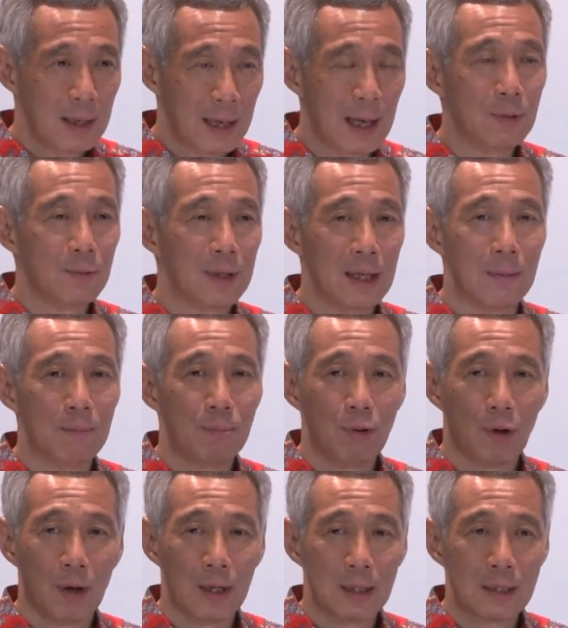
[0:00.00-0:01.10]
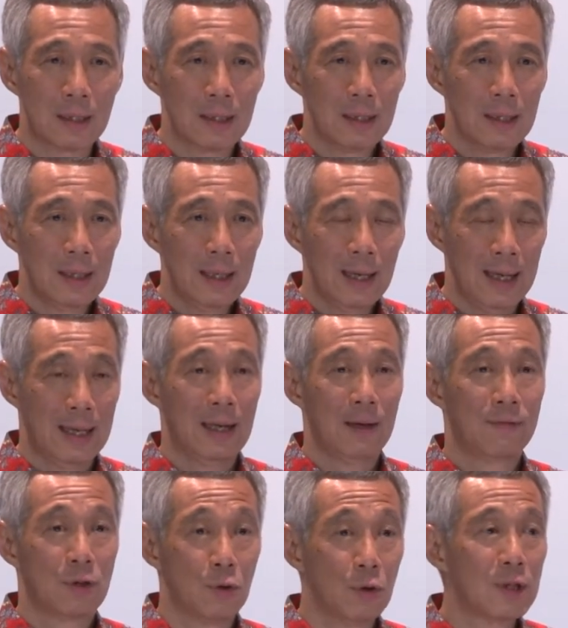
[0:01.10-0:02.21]
and with the employers and
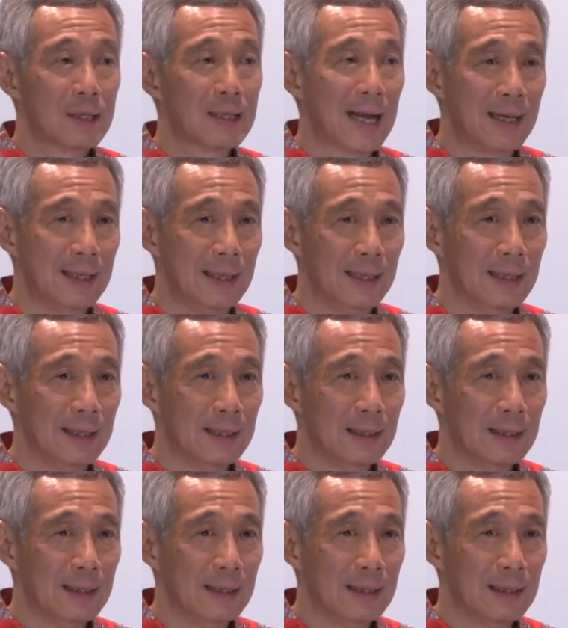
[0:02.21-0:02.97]
has good standing.